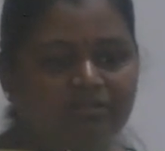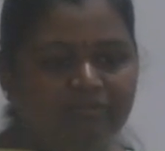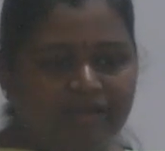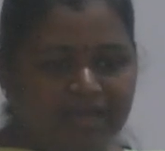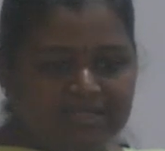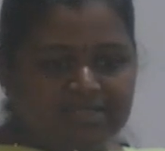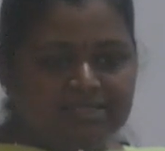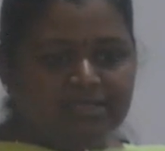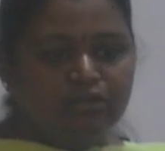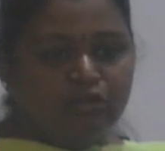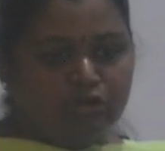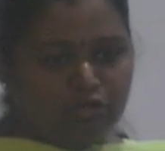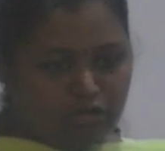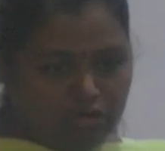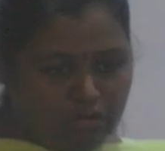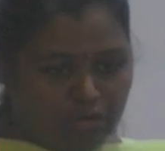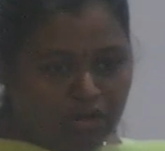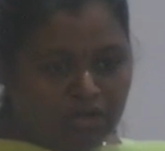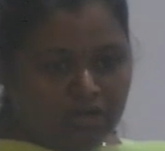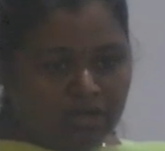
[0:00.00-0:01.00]
vaccine or
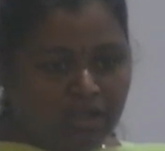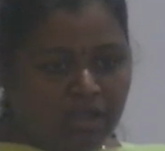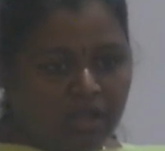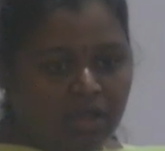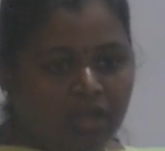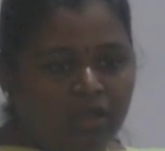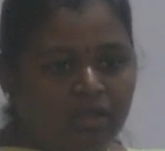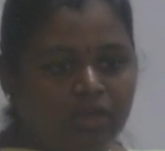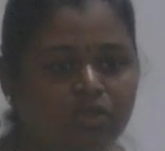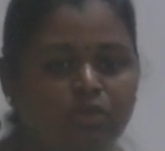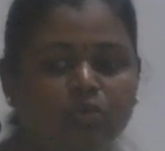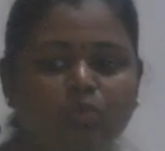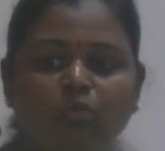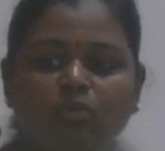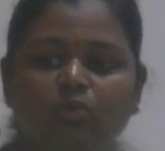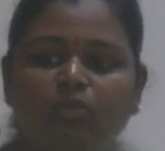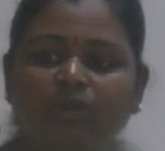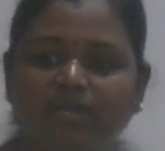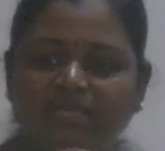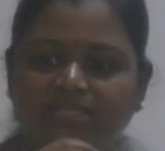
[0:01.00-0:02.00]
not,
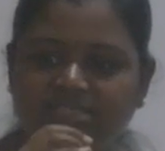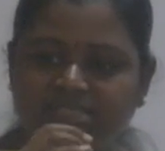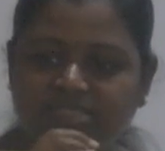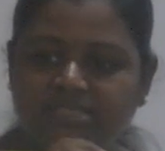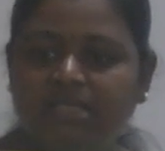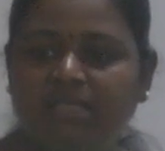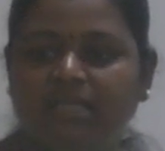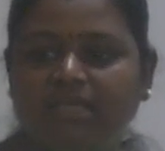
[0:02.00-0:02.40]
you can still